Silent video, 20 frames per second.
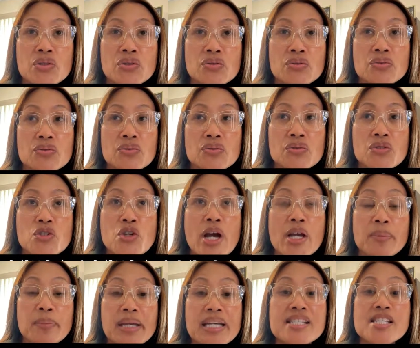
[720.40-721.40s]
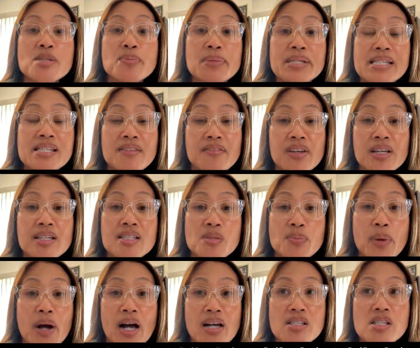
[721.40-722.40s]
to try to be as specific
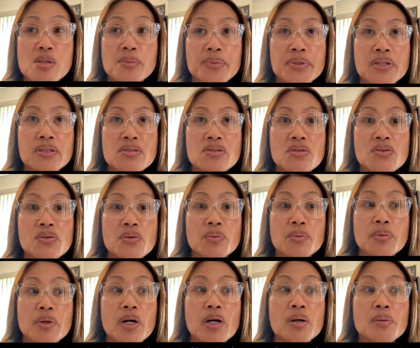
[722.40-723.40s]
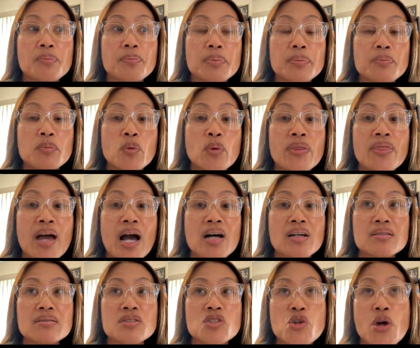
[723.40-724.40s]
as possible. So
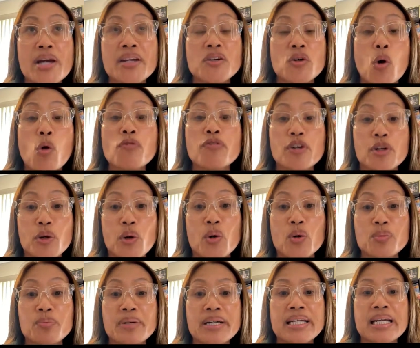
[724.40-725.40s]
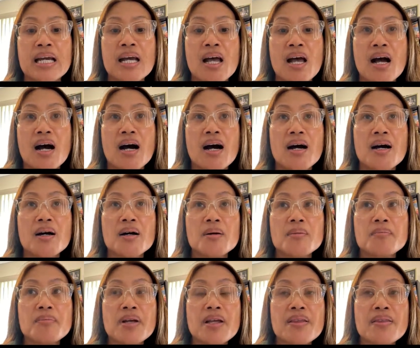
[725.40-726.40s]
without trying to overload, but
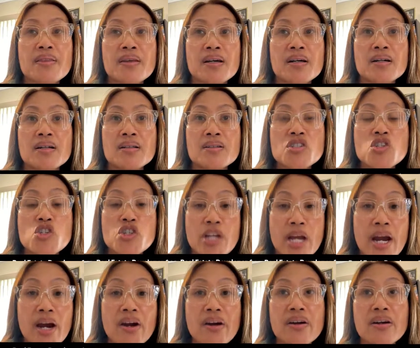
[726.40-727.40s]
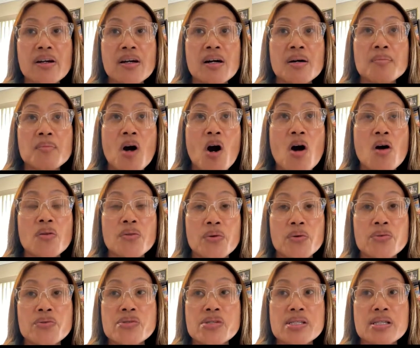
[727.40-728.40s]
they'll share all
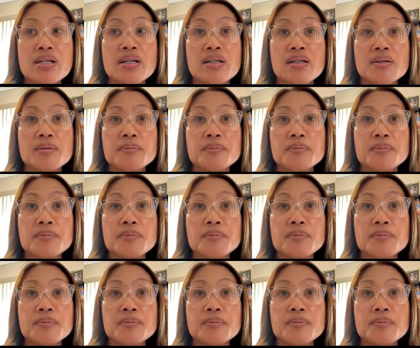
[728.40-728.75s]
those